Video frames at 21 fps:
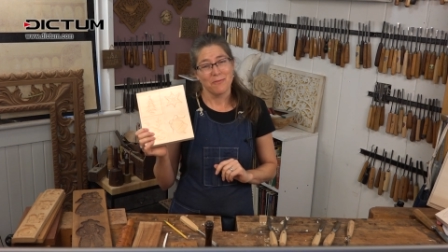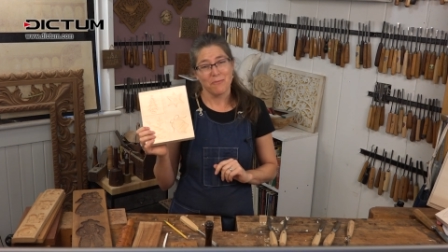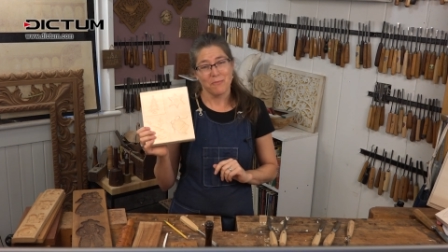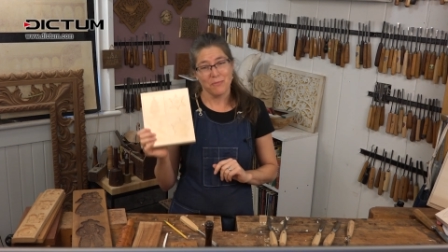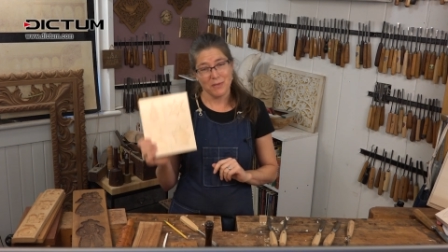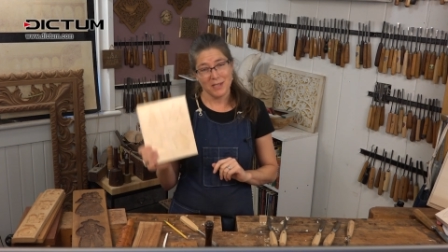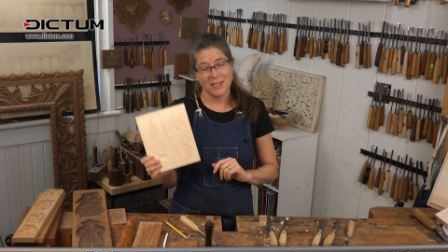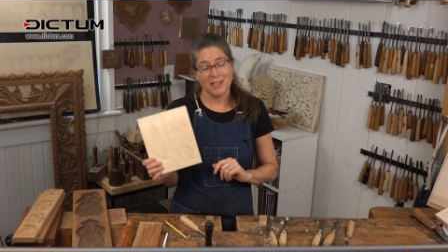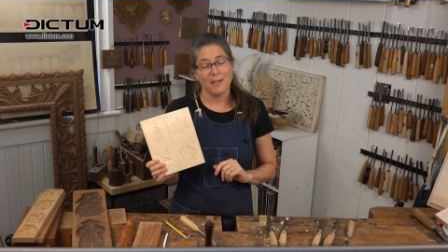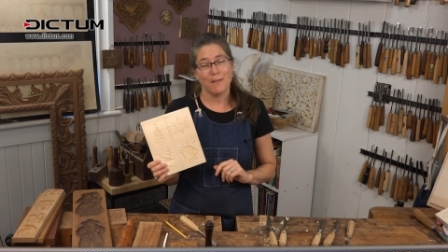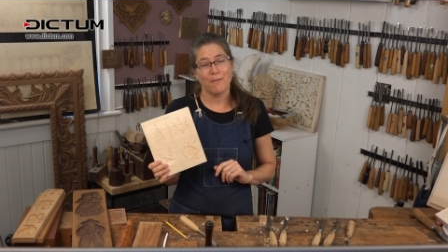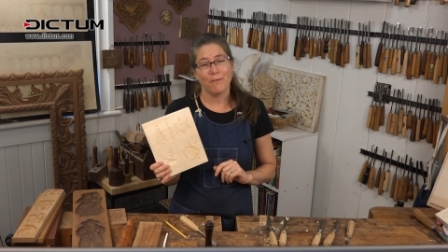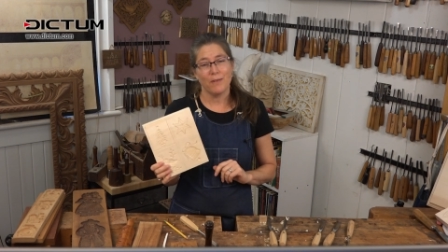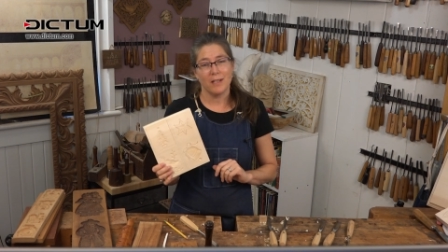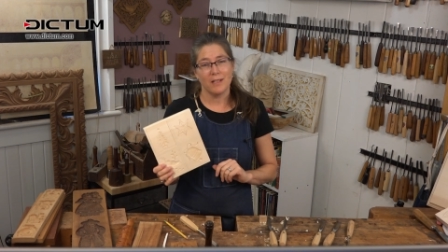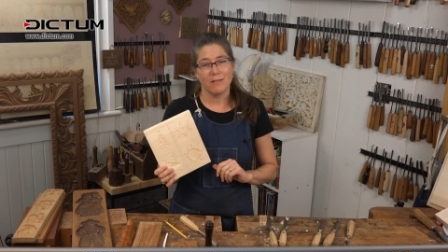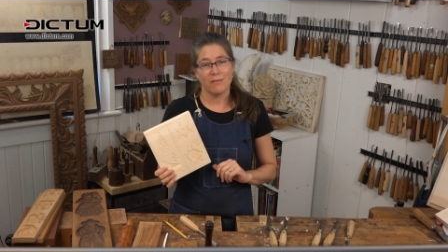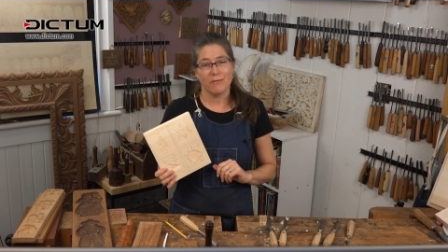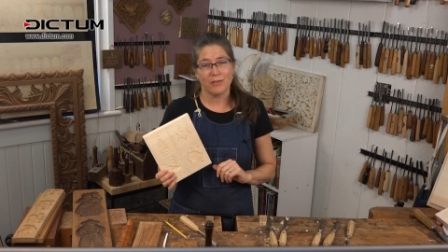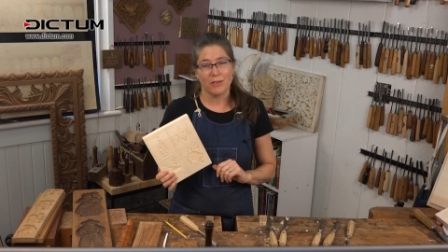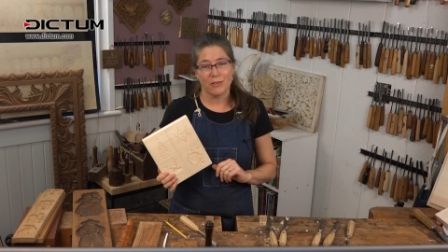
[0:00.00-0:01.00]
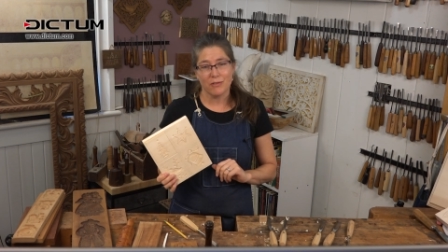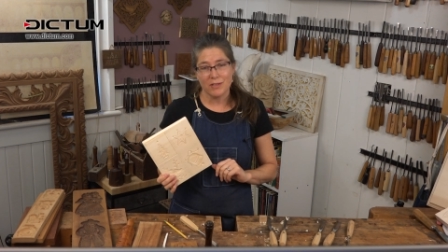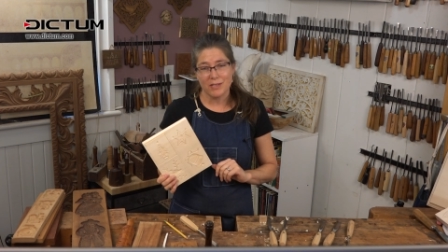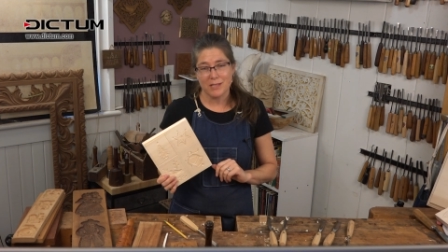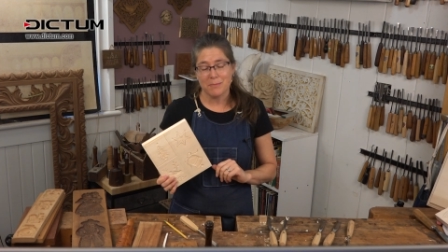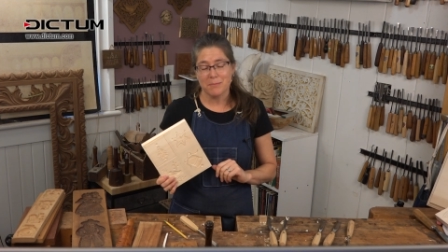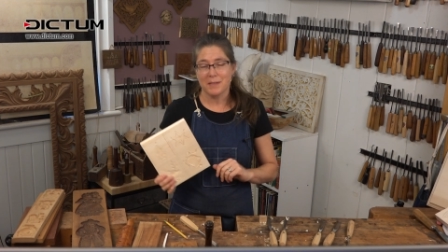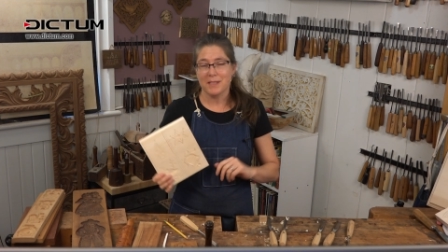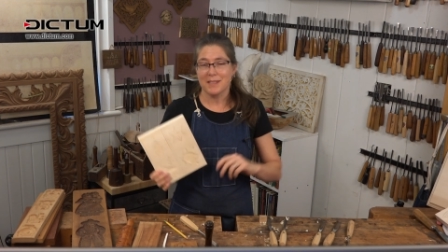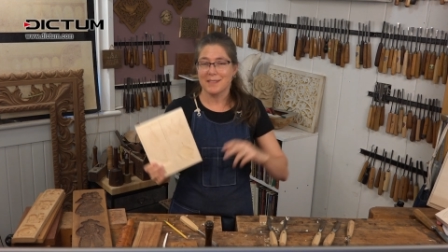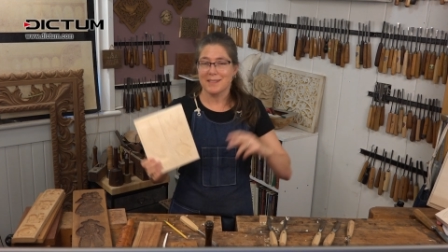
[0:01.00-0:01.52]
really fun for
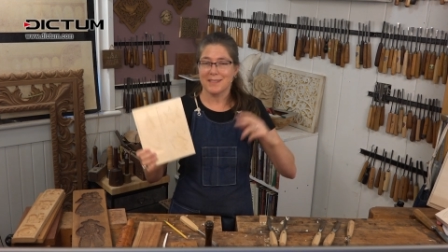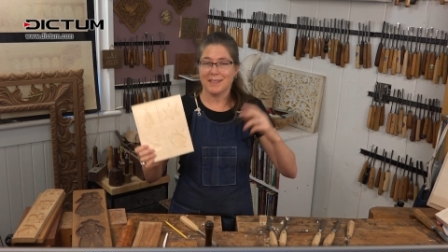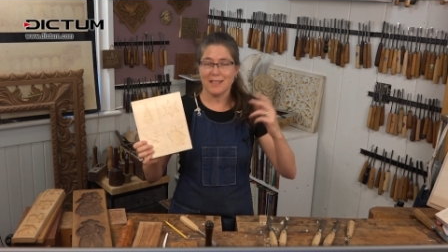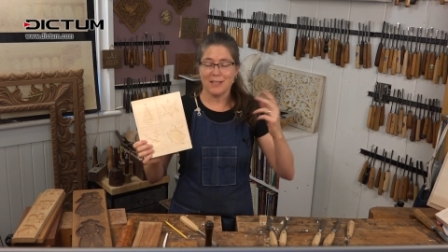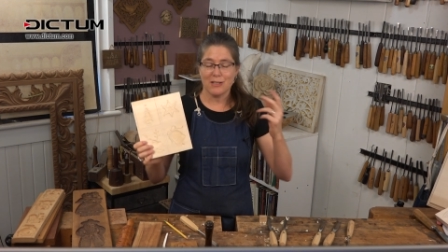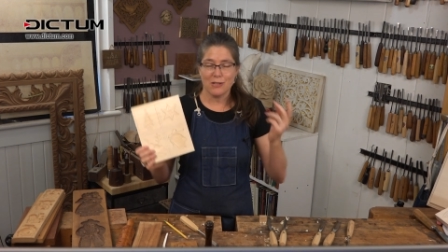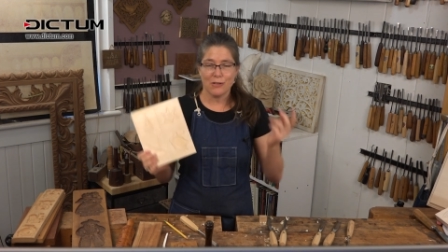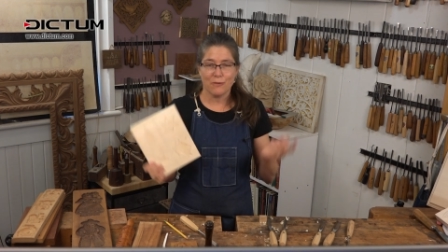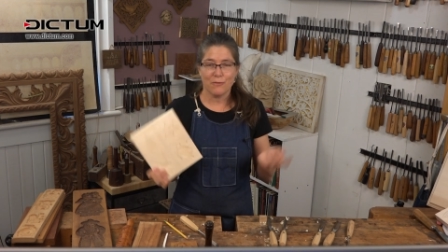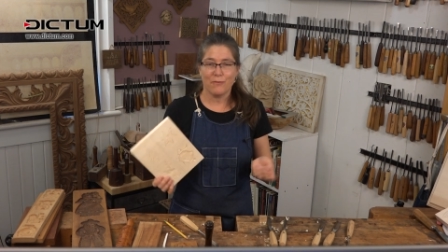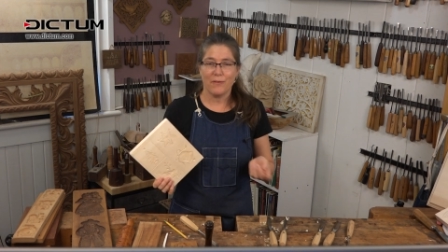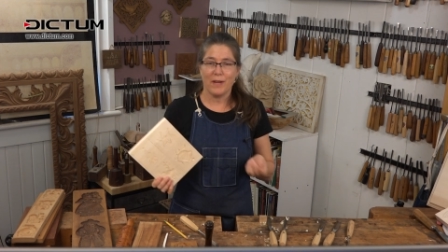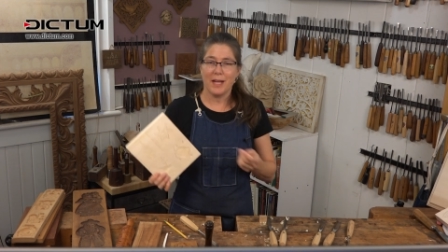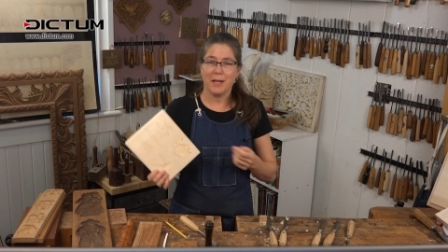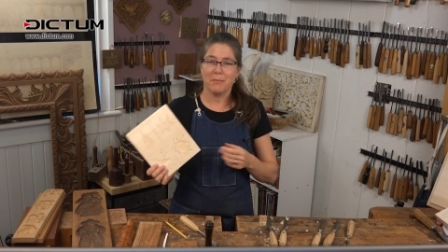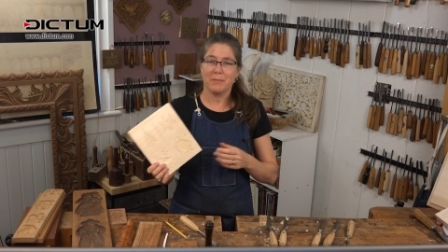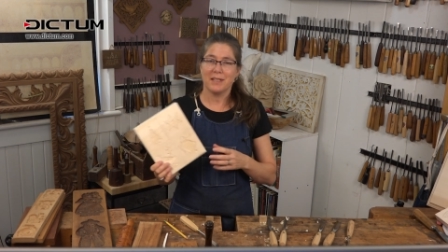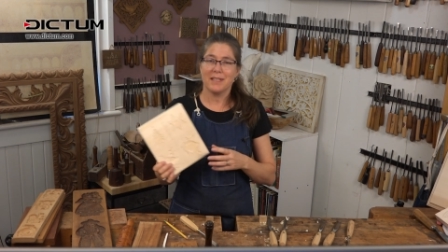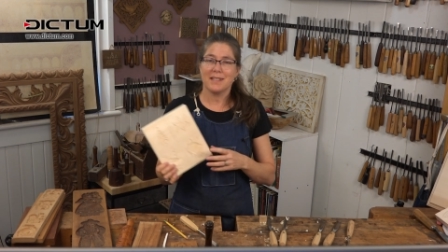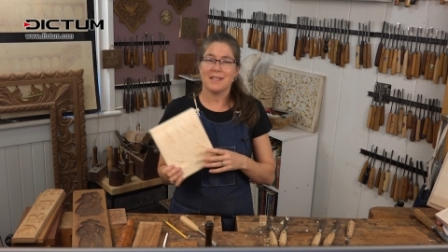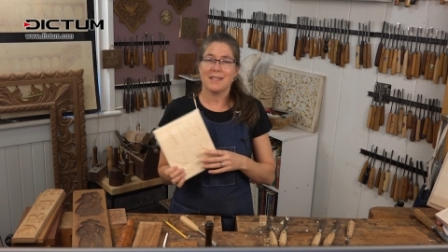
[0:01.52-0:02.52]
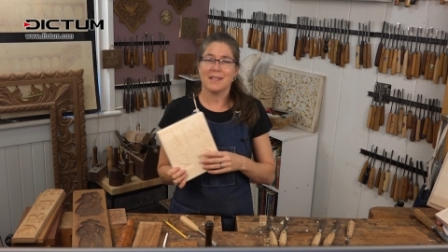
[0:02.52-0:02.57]
Christmas. Get your family